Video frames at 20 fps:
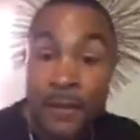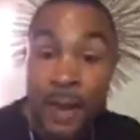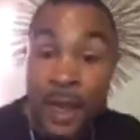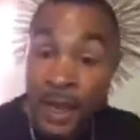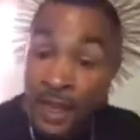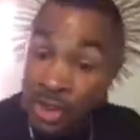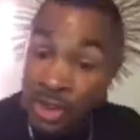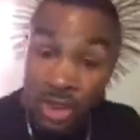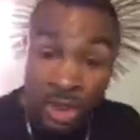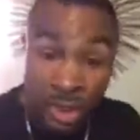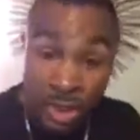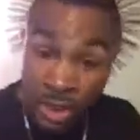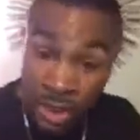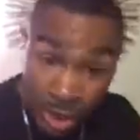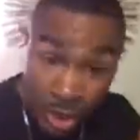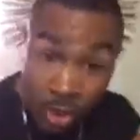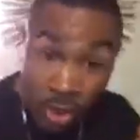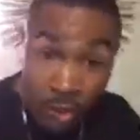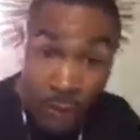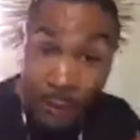He
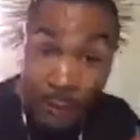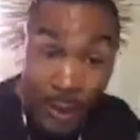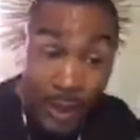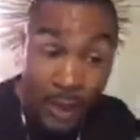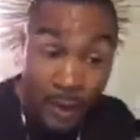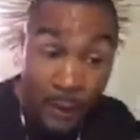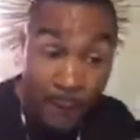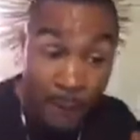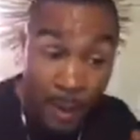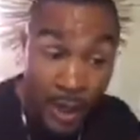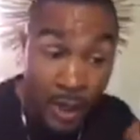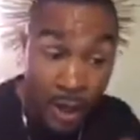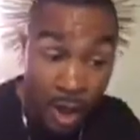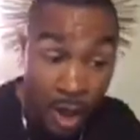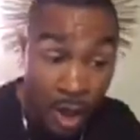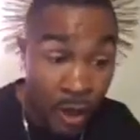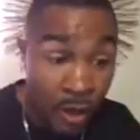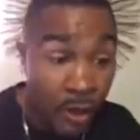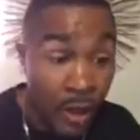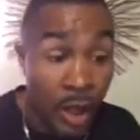continues to beat
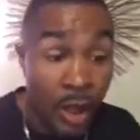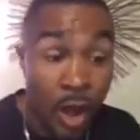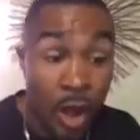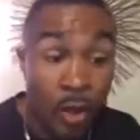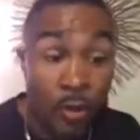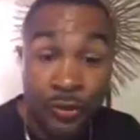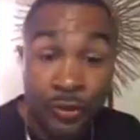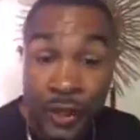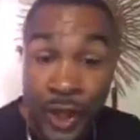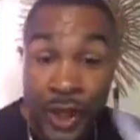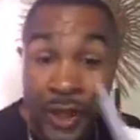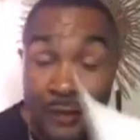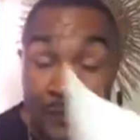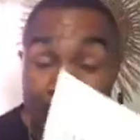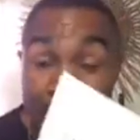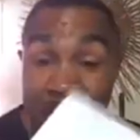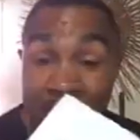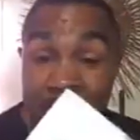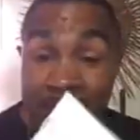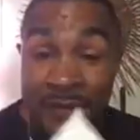her. The law says
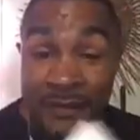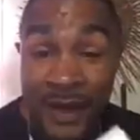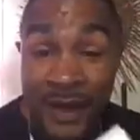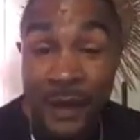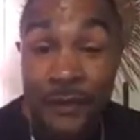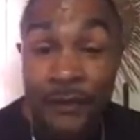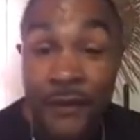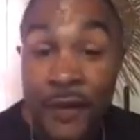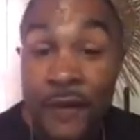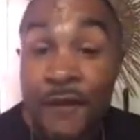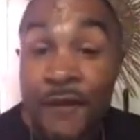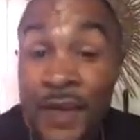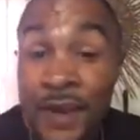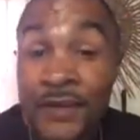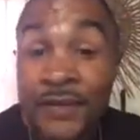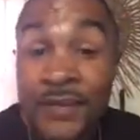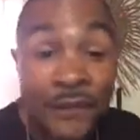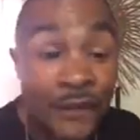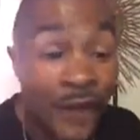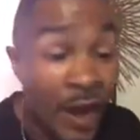
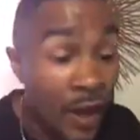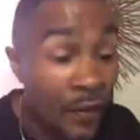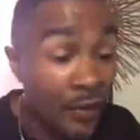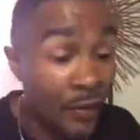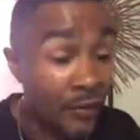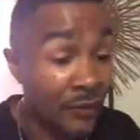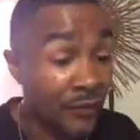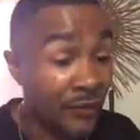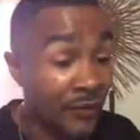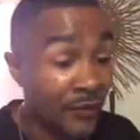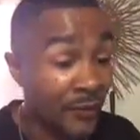self-defense of others.